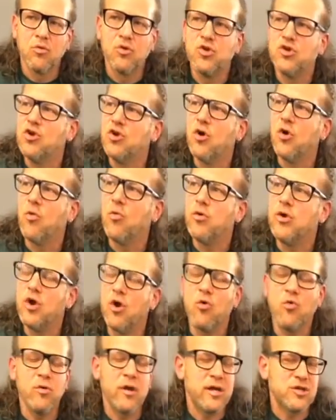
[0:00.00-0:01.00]
You don't, you
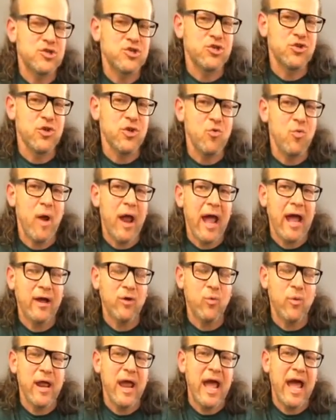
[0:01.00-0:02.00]
don't necessarily
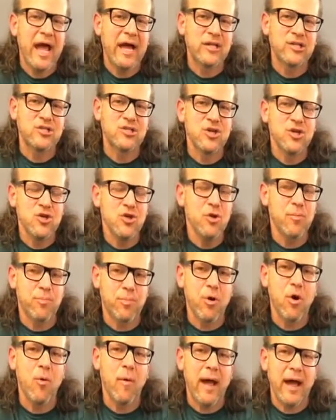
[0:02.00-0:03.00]
react, you're
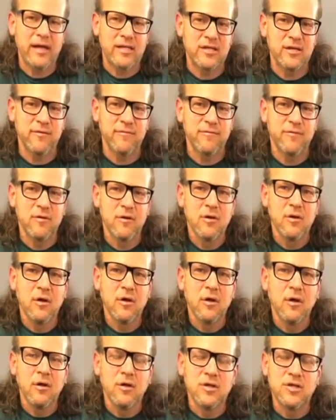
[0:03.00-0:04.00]
proactive.
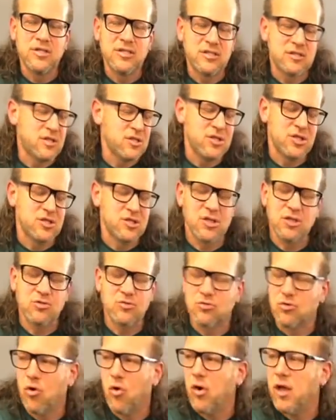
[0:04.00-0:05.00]
Just, just,
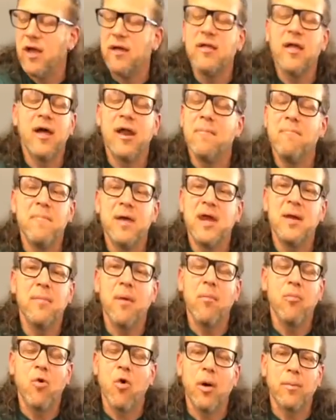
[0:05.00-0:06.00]
just go, at a
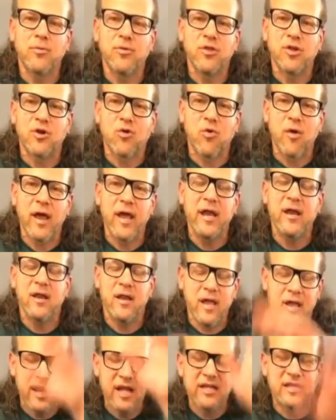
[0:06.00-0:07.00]
minimum, go up to the crate
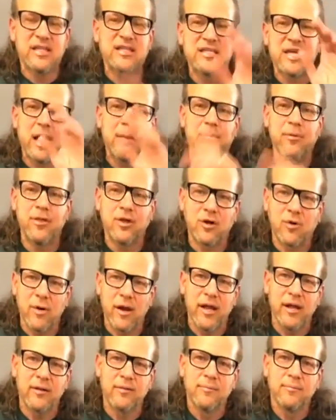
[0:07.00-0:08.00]
and hit the top of the
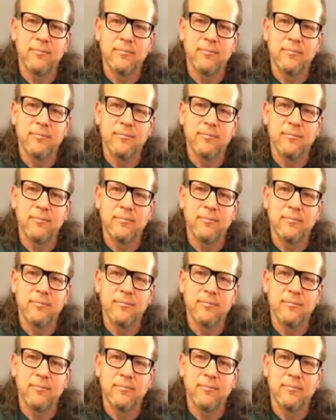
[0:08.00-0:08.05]
crate.